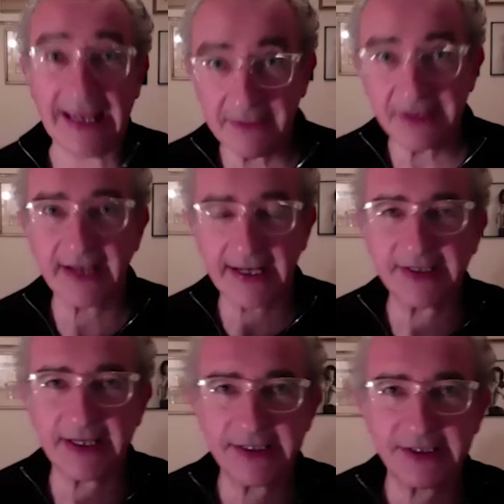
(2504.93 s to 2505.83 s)

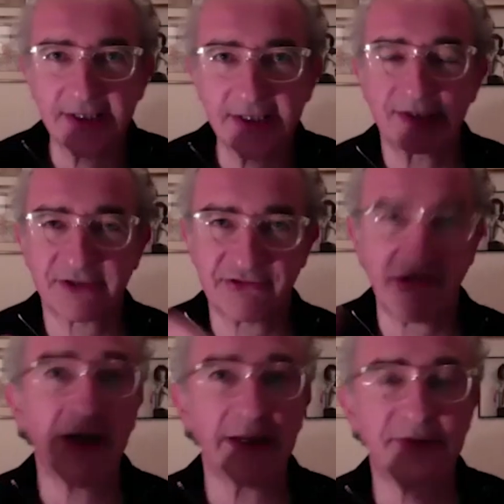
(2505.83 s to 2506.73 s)
imitated
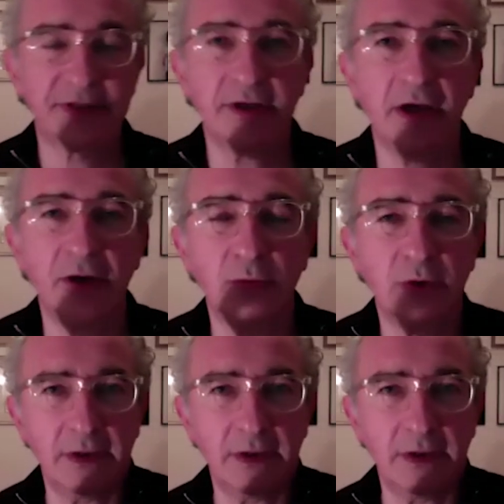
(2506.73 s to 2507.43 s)
scribes, you know,